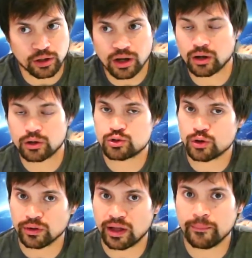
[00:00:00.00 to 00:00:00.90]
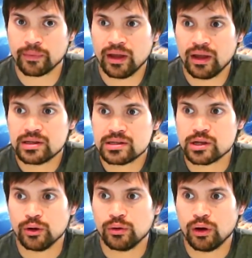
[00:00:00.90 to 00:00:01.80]
You can't control that.
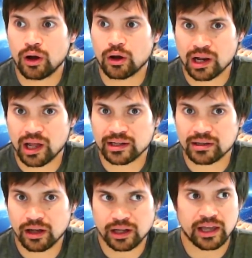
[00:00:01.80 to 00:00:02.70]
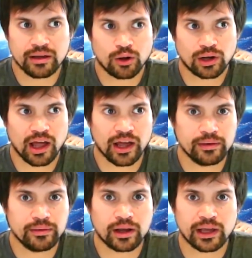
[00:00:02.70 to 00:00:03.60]
So online, okay,
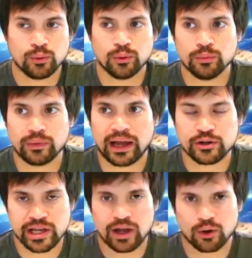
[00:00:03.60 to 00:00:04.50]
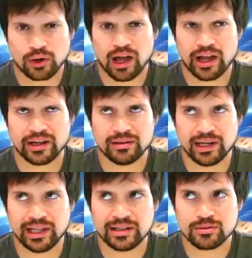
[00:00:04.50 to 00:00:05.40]
online, okay. Well, how do you get online
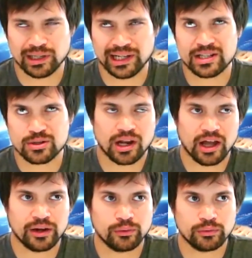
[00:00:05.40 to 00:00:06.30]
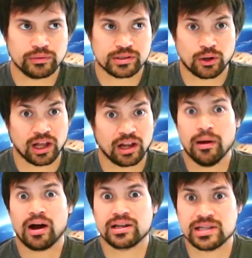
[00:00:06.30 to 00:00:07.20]
leads or leads online? Well, there's online
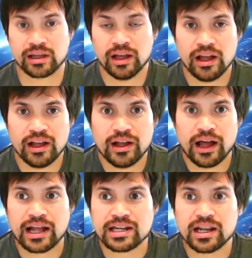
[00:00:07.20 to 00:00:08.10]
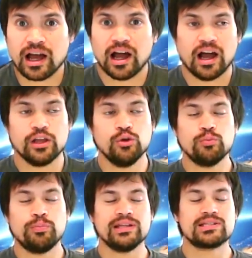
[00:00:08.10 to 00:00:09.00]
marketing, and you
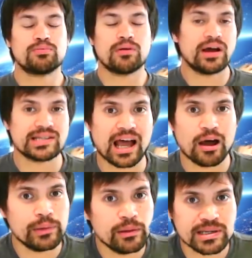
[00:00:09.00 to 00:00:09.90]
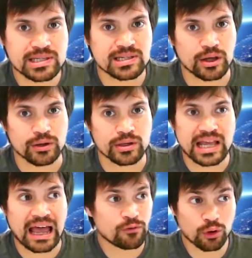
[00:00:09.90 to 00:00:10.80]
would be surprised how many business owners
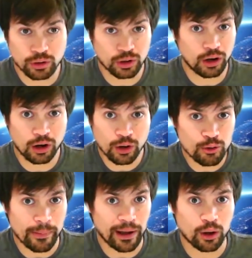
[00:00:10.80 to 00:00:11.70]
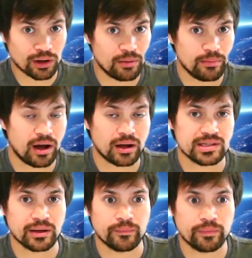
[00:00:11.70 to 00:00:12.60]
haven't got a clue about online marketing.